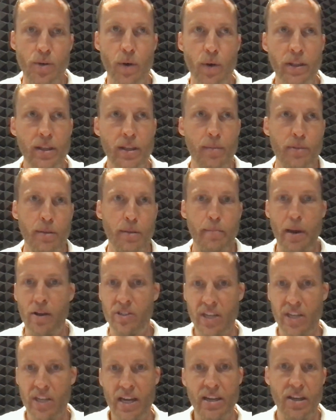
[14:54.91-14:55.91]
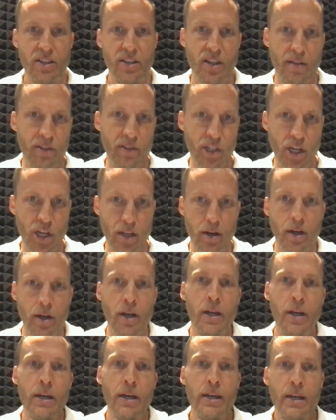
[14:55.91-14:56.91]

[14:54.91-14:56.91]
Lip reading: You want them to bounce ideas off each other.